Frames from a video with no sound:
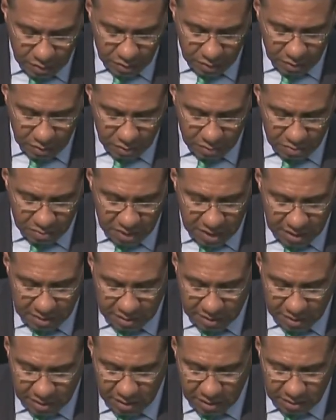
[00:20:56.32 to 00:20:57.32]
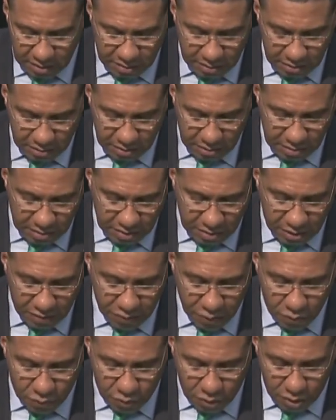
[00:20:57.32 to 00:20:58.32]
meeting of the
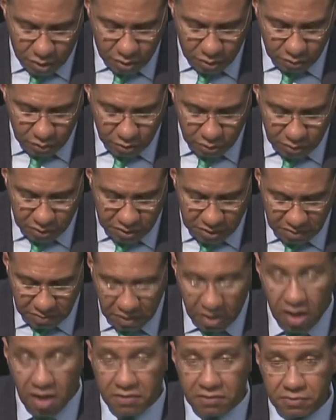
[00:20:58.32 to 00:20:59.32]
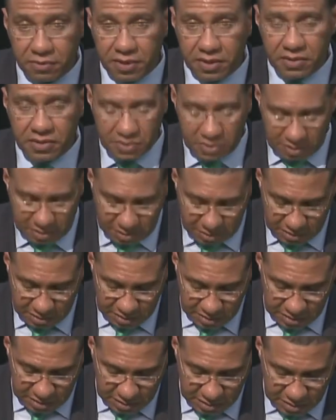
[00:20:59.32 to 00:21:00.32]
World Tourism Conference
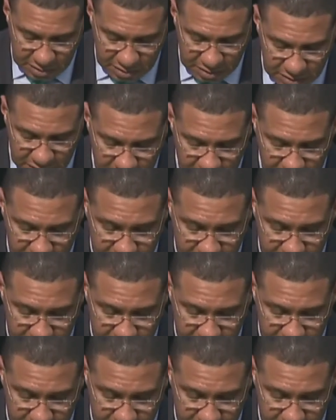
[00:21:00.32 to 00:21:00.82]
held here